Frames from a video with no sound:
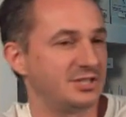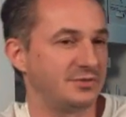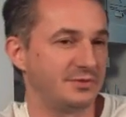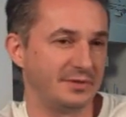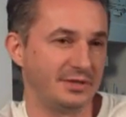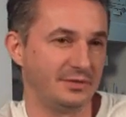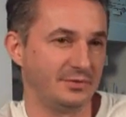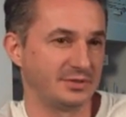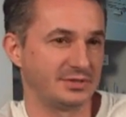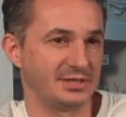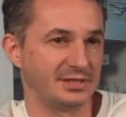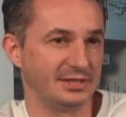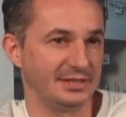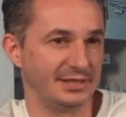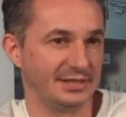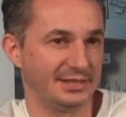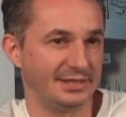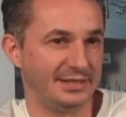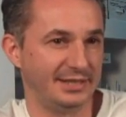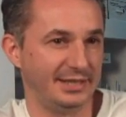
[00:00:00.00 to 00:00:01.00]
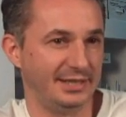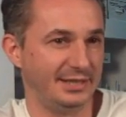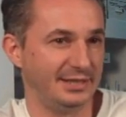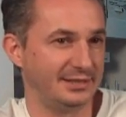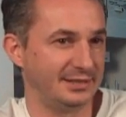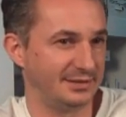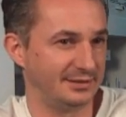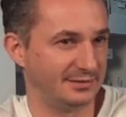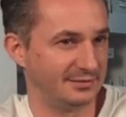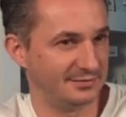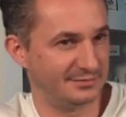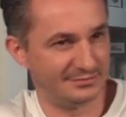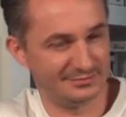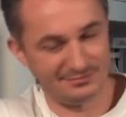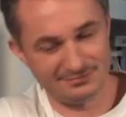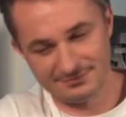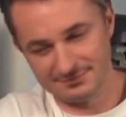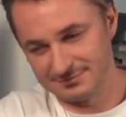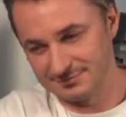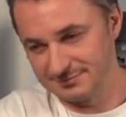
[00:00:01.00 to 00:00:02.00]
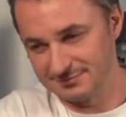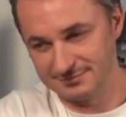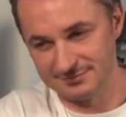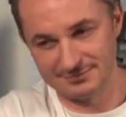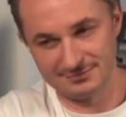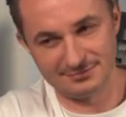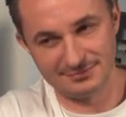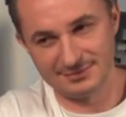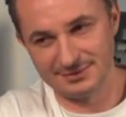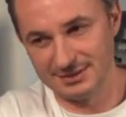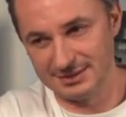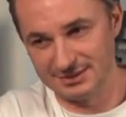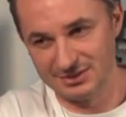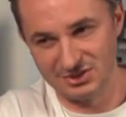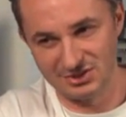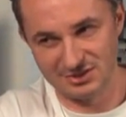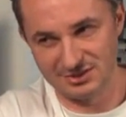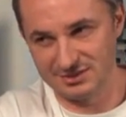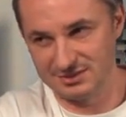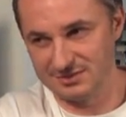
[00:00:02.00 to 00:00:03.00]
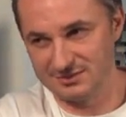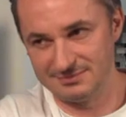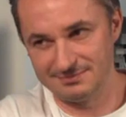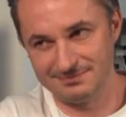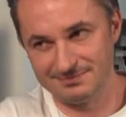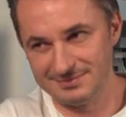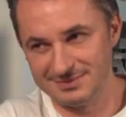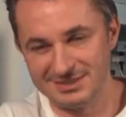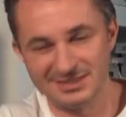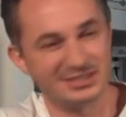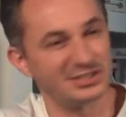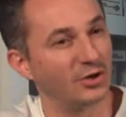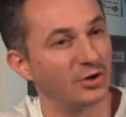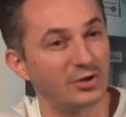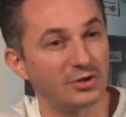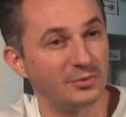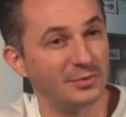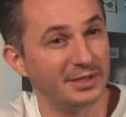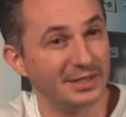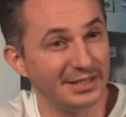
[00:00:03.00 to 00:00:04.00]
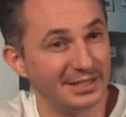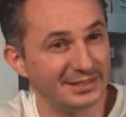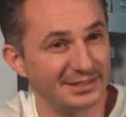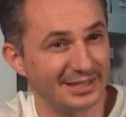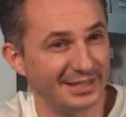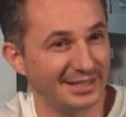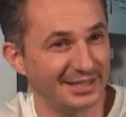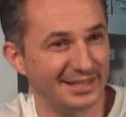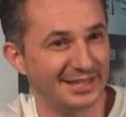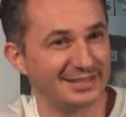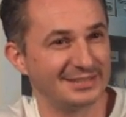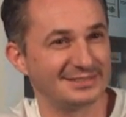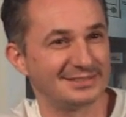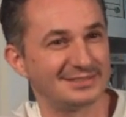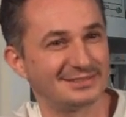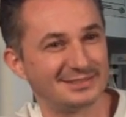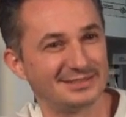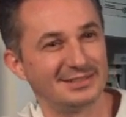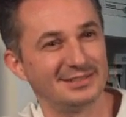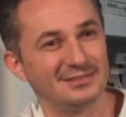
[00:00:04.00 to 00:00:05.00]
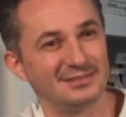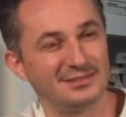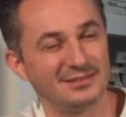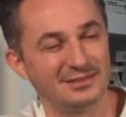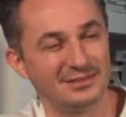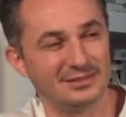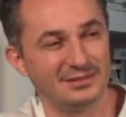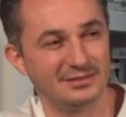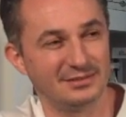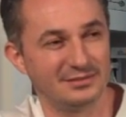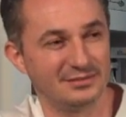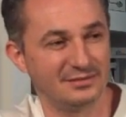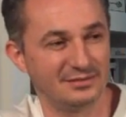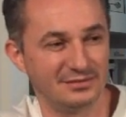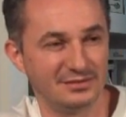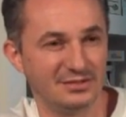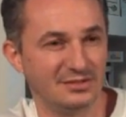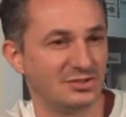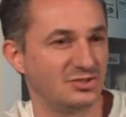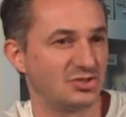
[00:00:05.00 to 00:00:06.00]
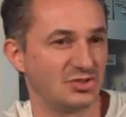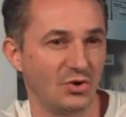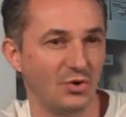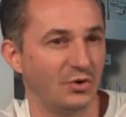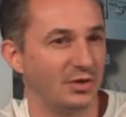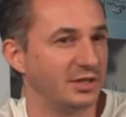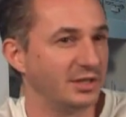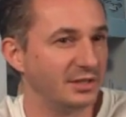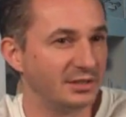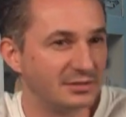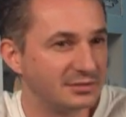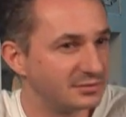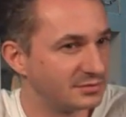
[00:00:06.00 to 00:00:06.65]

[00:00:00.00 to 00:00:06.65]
when I was a little kid and just stuck with it, I guess, and enjoyed it.